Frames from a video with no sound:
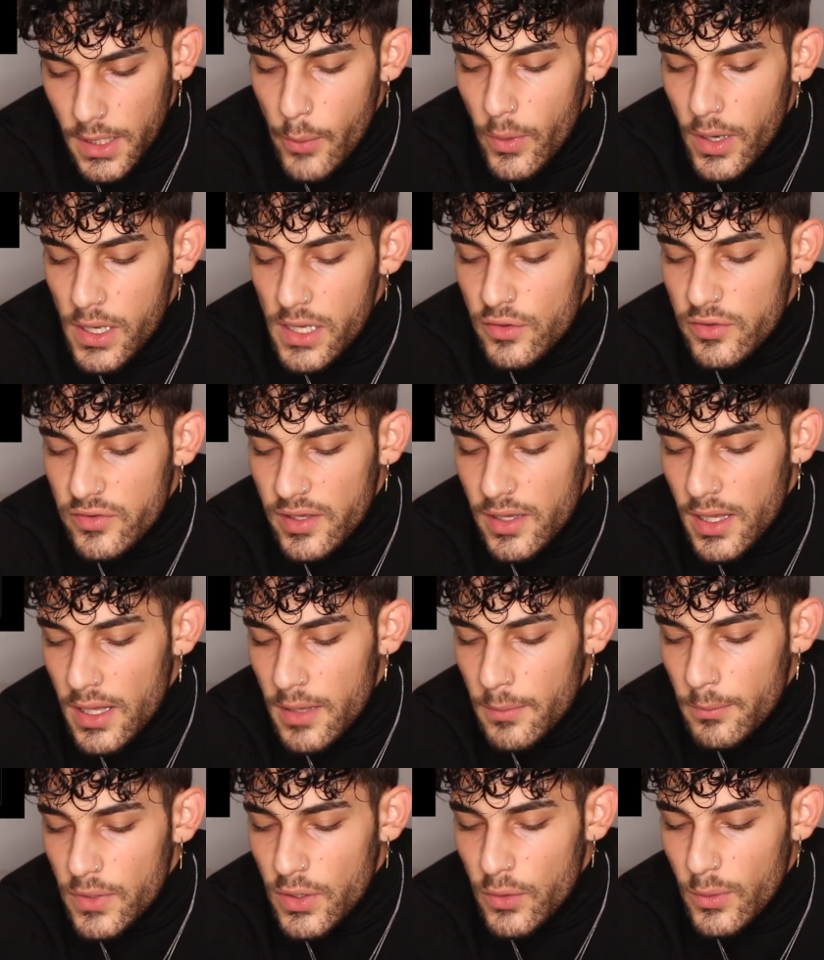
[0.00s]
when you see
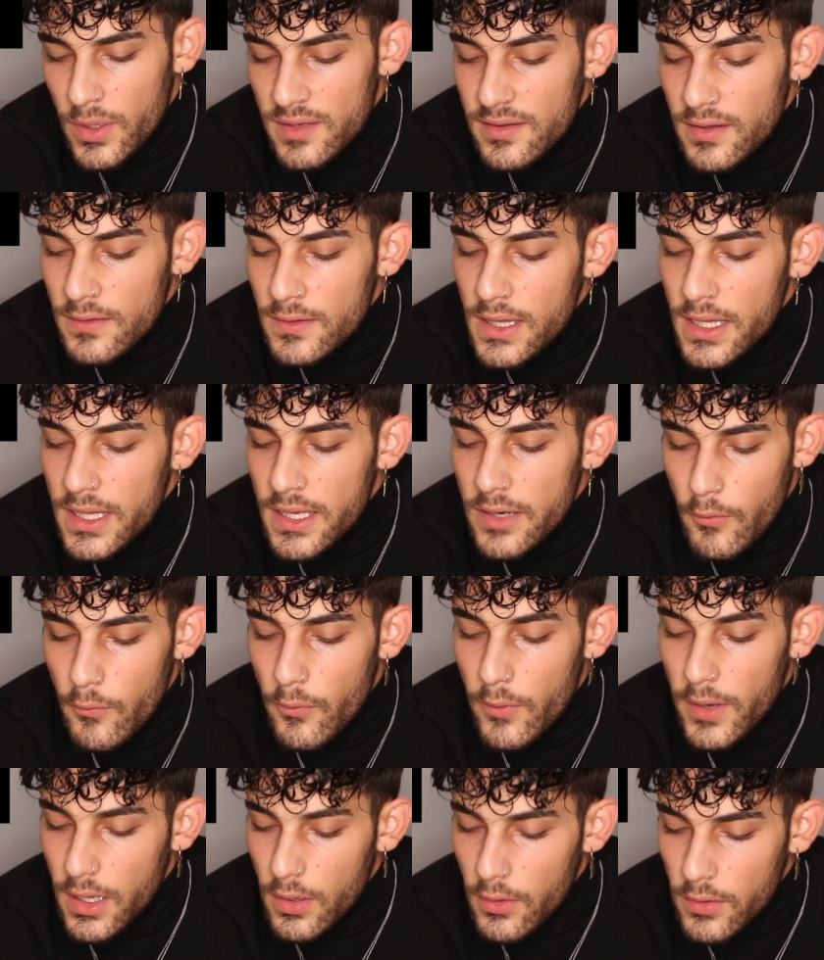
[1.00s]
him, you instantly
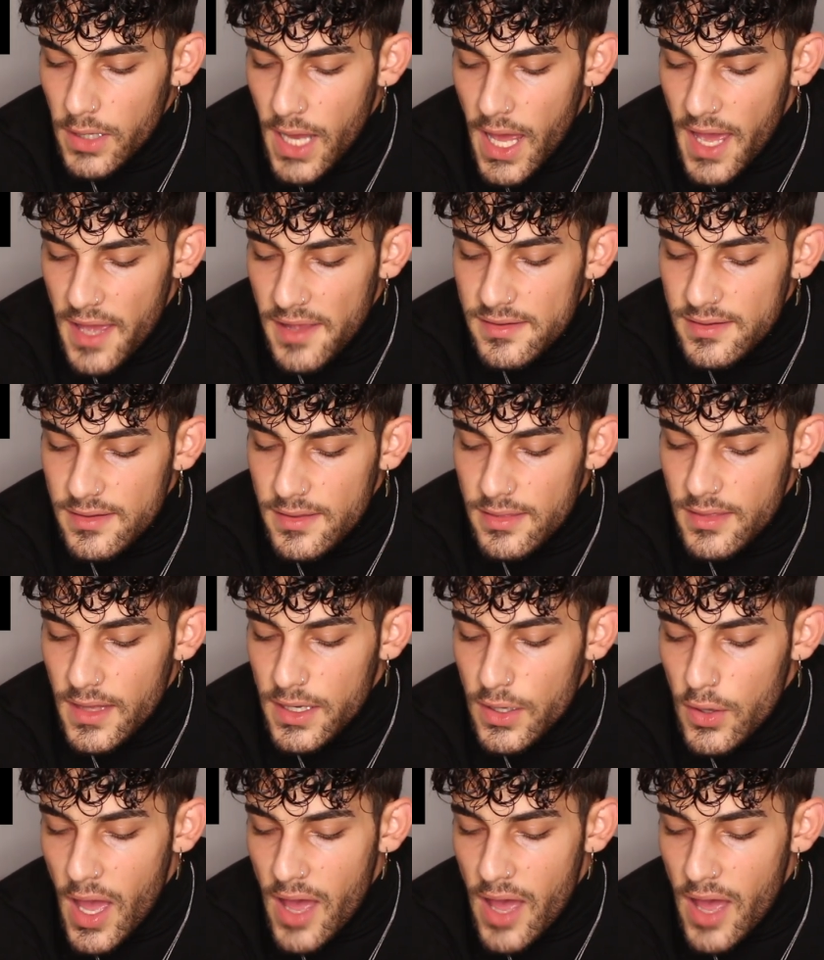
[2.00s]
recognize that you